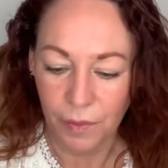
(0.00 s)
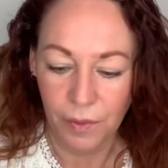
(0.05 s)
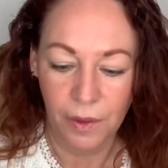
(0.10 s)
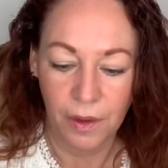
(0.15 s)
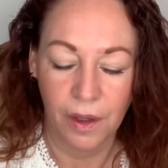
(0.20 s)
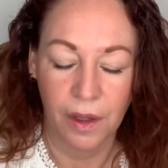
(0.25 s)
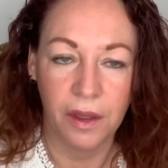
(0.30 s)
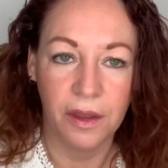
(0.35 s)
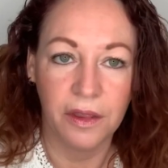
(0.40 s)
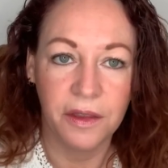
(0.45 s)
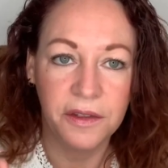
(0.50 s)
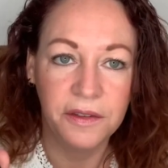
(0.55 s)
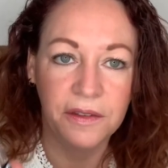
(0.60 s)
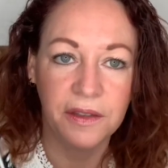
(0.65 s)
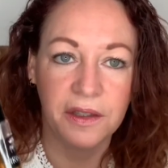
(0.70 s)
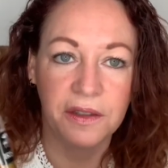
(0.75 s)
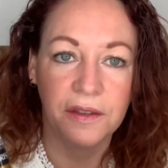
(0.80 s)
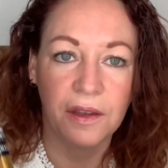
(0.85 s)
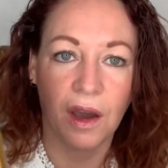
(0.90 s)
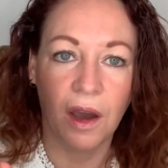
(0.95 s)
And this
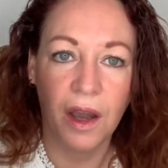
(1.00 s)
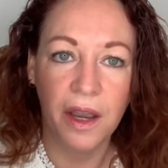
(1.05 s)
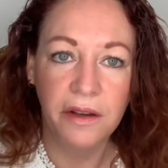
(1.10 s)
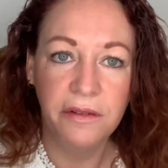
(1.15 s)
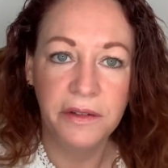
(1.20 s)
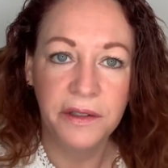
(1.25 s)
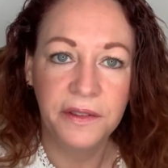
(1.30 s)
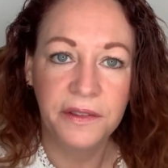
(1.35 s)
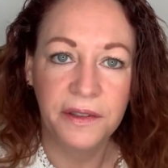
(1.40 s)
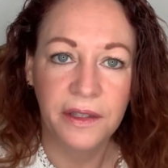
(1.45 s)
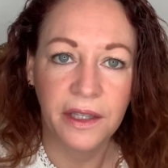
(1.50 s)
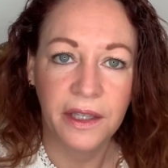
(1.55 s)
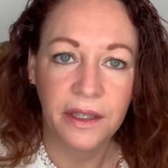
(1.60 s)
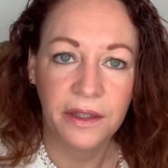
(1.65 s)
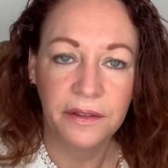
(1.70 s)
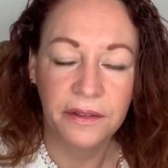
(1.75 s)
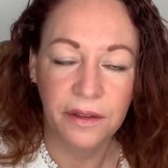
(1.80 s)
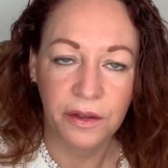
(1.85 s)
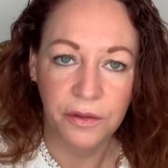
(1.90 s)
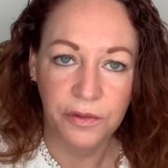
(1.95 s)
is
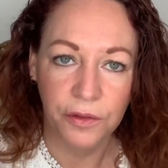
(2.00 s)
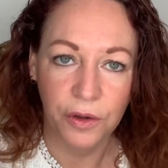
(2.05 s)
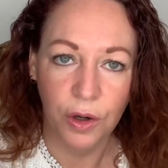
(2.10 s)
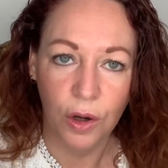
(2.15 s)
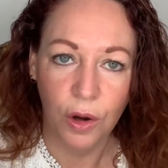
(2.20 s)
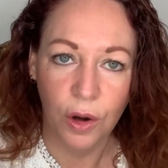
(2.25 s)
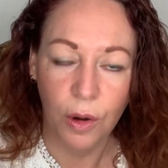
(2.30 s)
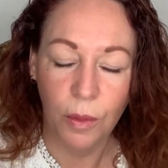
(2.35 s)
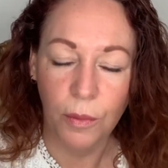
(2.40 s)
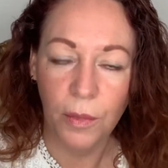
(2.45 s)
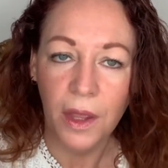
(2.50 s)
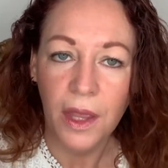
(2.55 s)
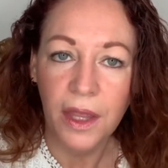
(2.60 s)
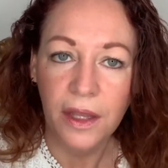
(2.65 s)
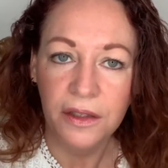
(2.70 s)
Irises from